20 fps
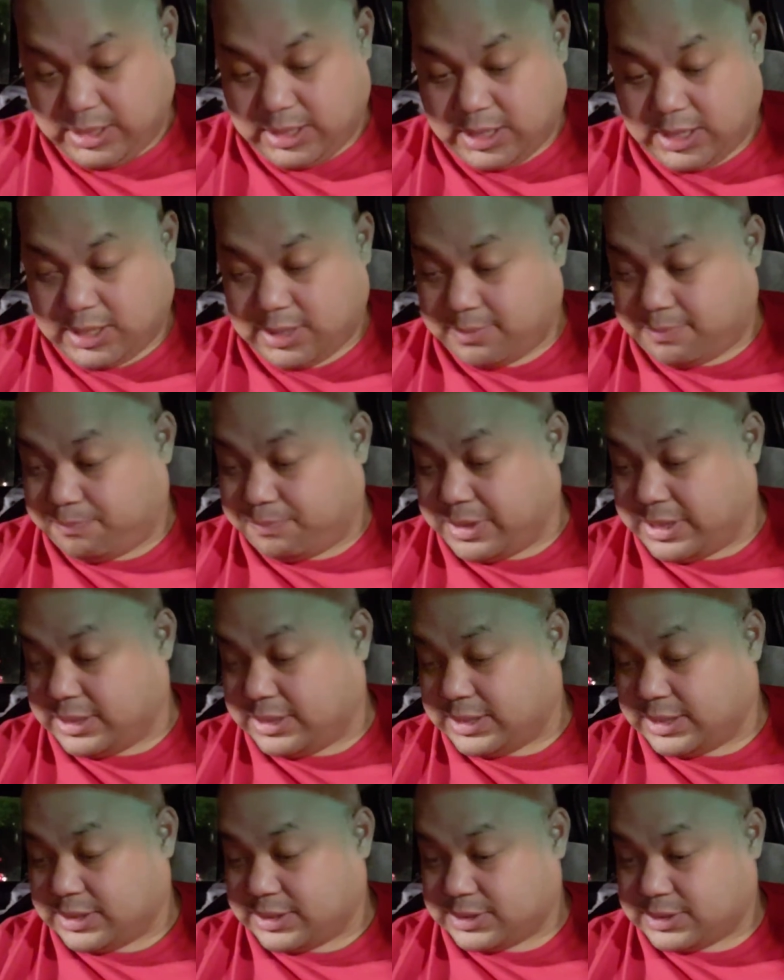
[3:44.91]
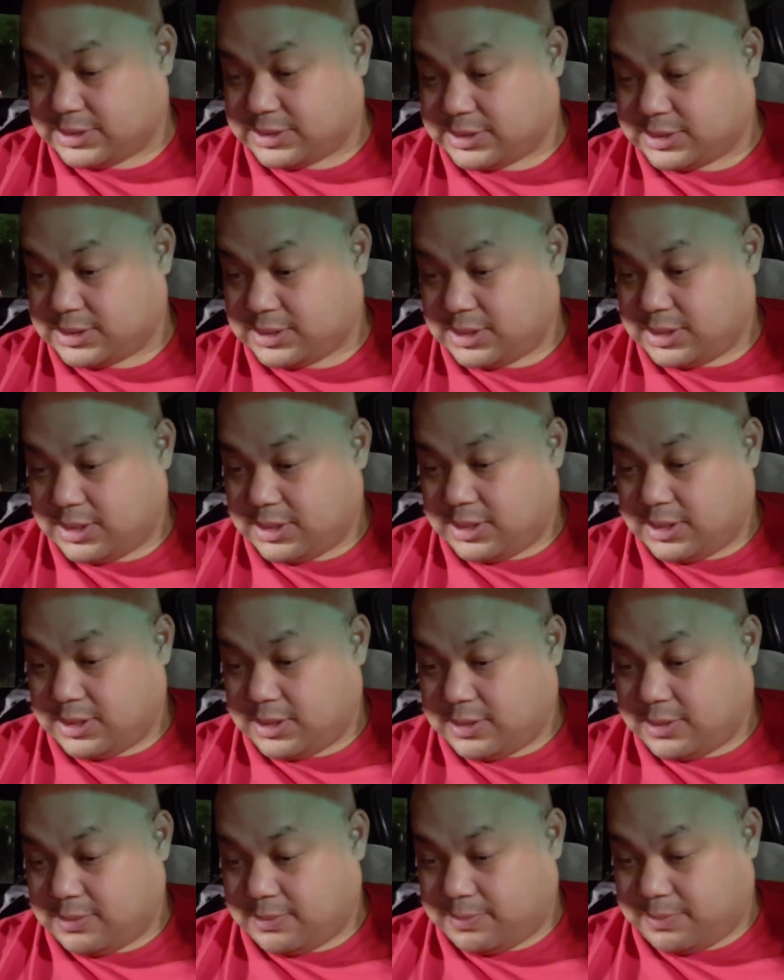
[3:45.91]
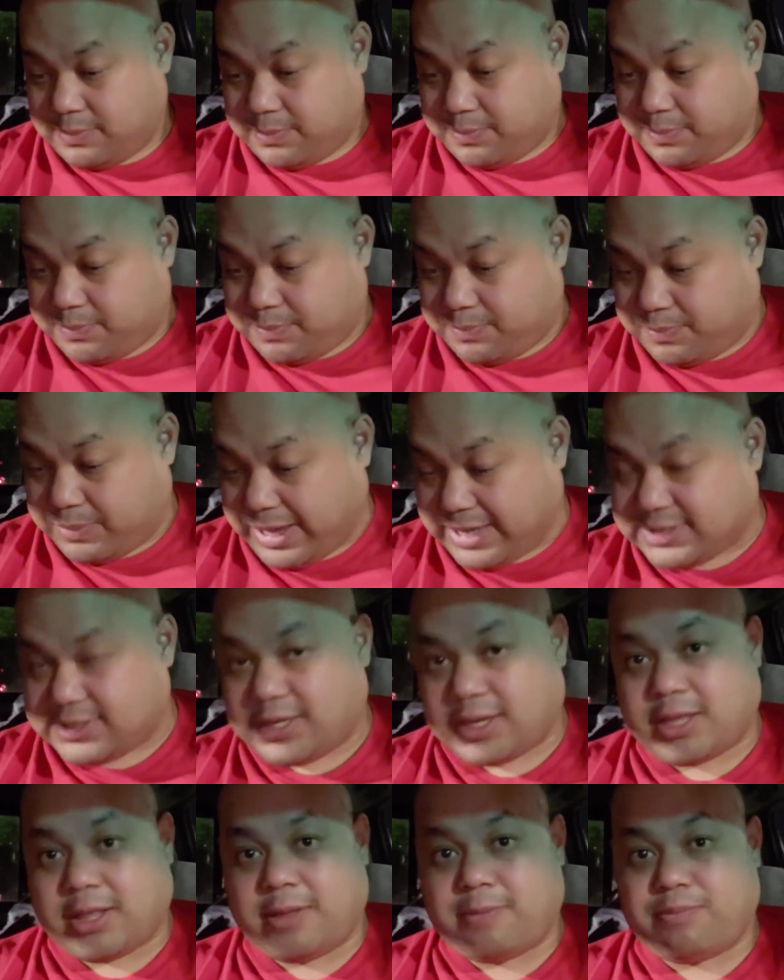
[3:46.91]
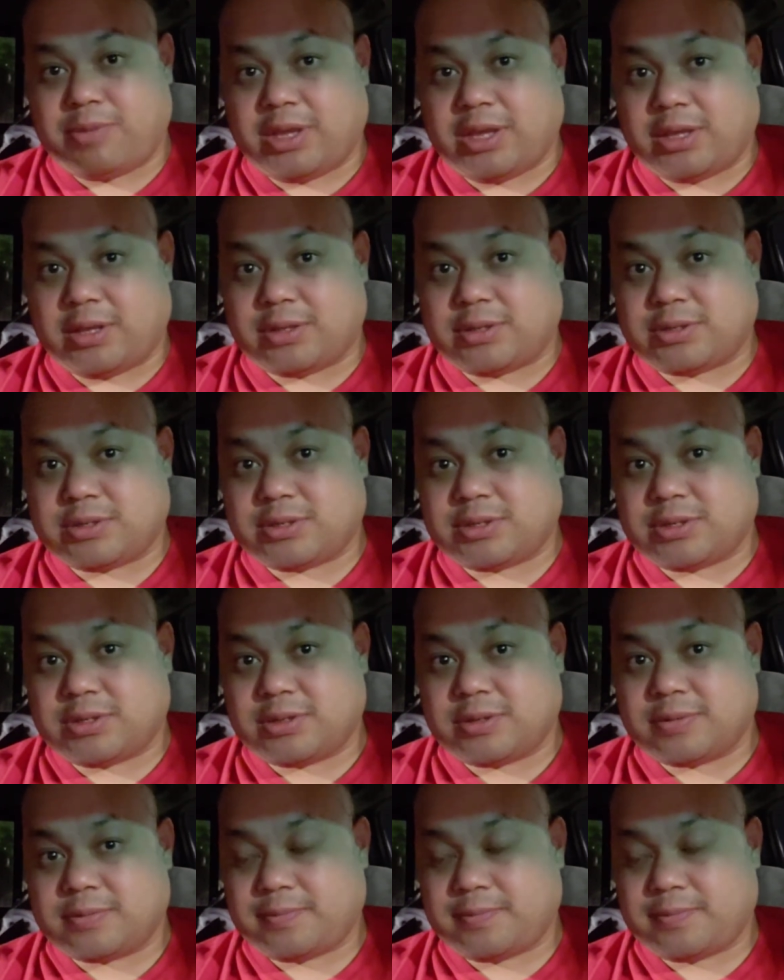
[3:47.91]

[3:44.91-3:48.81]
in abundance basically means